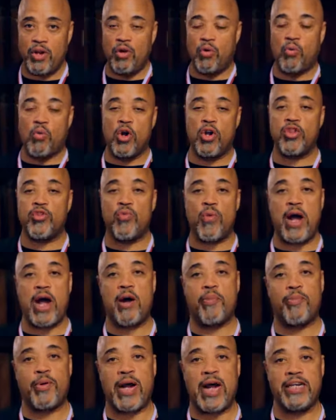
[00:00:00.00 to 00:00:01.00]

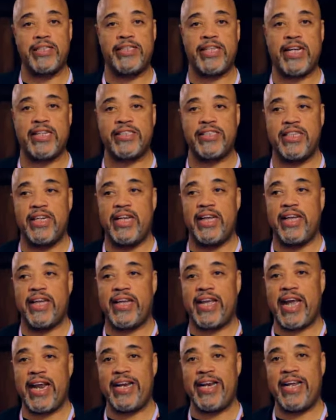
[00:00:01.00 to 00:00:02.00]
Worthwhile projects
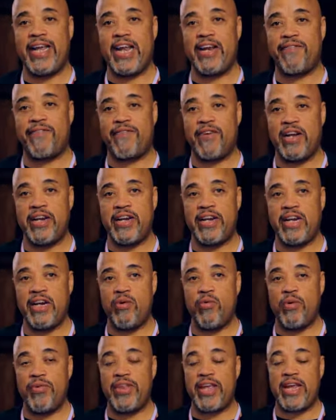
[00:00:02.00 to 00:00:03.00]
can get
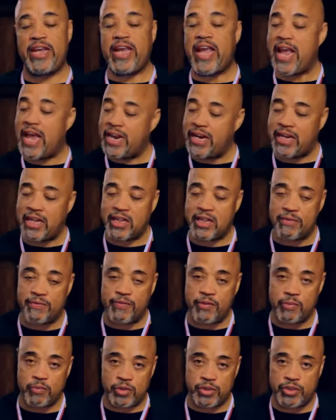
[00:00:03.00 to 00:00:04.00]
funding when they can't get them
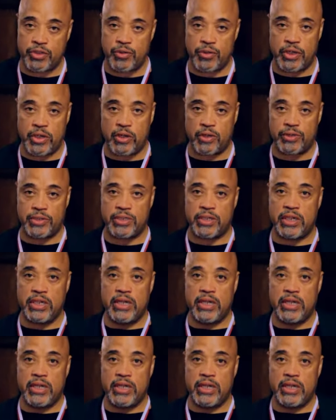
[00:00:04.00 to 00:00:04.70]
from the studios.